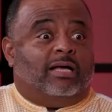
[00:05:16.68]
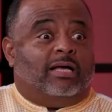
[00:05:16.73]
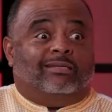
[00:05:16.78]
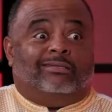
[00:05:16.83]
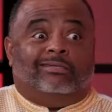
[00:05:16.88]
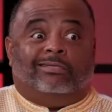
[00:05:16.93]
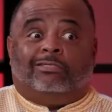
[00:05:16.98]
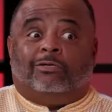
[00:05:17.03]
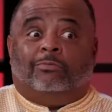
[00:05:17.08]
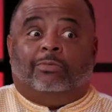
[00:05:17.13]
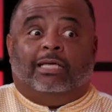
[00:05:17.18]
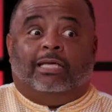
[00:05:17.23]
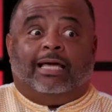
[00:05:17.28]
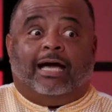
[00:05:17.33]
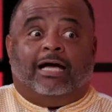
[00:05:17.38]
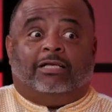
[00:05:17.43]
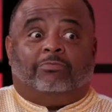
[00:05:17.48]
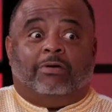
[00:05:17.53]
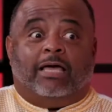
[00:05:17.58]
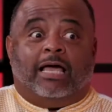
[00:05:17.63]
why there's so many
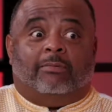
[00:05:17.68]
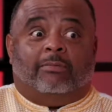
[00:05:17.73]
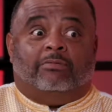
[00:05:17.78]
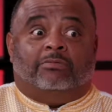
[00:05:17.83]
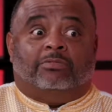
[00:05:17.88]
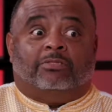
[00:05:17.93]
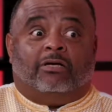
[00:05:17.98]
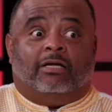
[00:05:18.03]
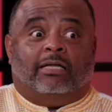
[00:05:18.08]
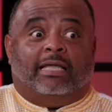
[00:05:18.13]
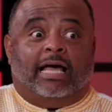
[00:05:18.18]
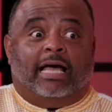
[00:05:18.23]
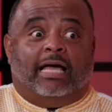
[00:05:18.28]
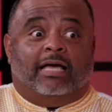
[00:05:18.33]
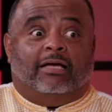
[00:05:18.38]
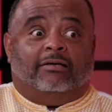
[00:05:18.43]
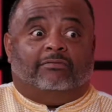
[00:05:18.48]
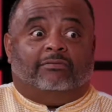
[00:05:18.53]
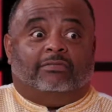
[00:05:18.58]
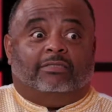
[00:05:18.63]
gospel albums are
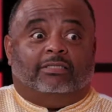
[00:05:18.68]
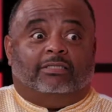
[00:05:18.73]
live.